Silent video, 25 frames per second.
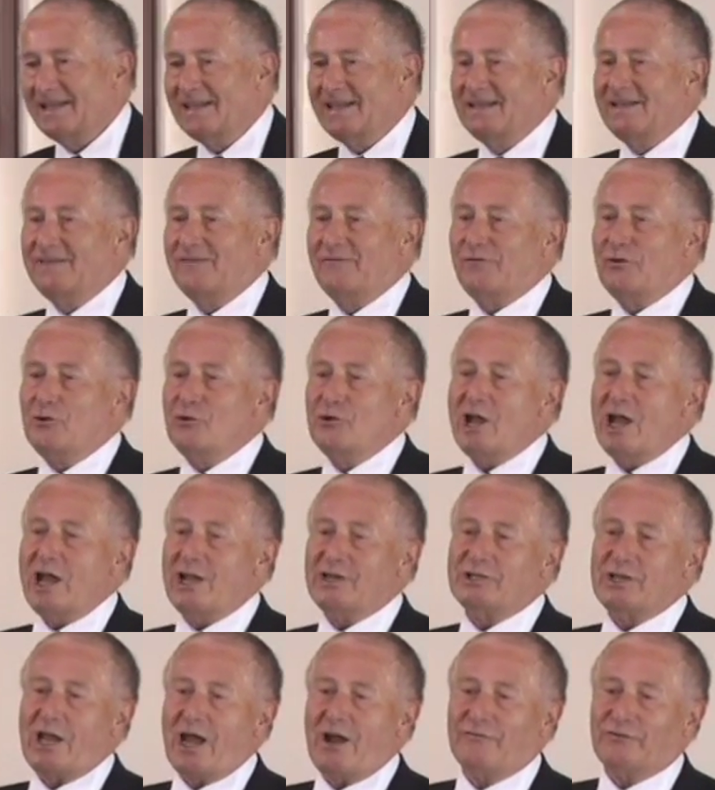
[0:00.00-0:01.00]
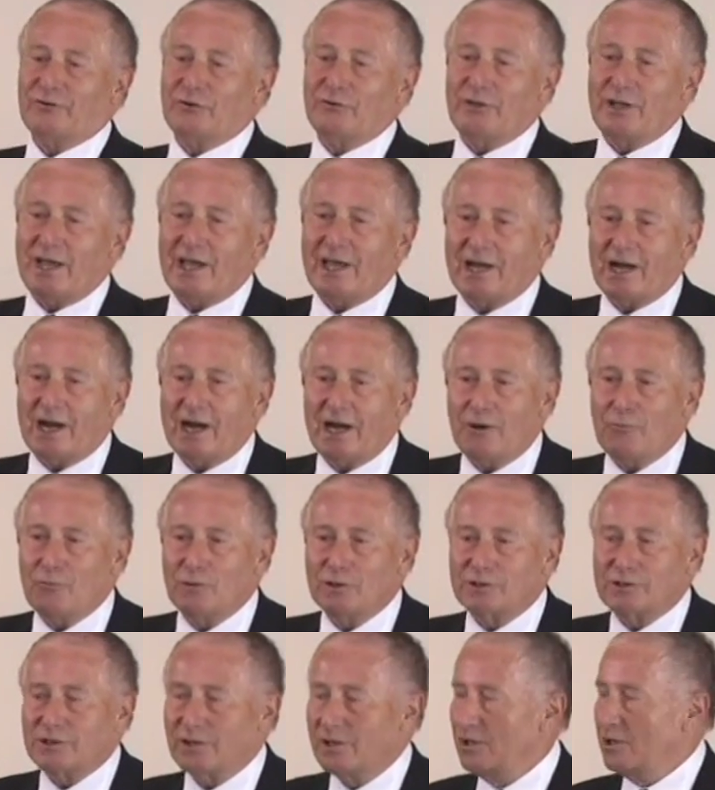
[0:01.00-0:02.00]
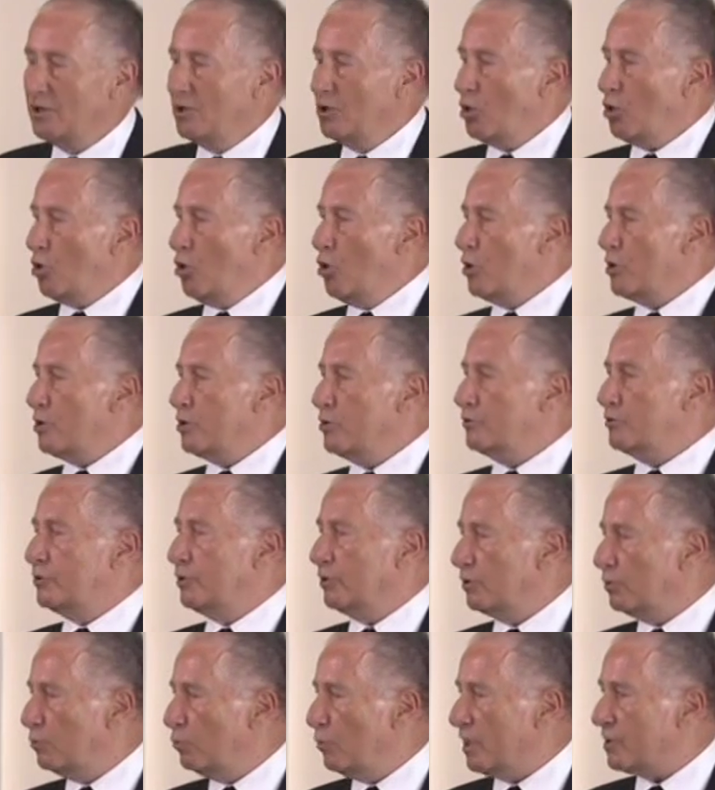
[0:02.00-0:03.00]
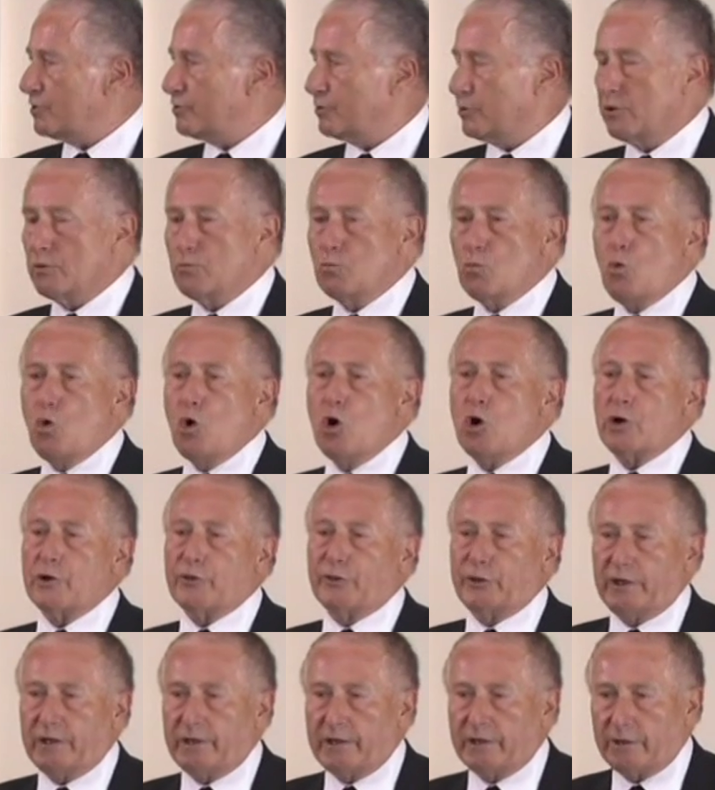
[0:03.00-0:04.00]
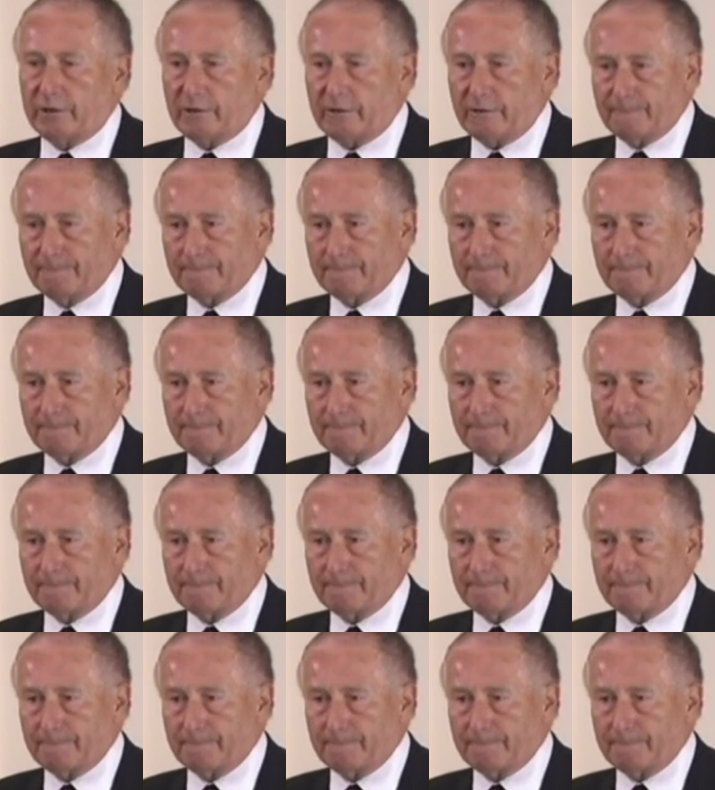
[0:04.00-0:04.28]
A few days after that, I was ordered to the Western War Theater.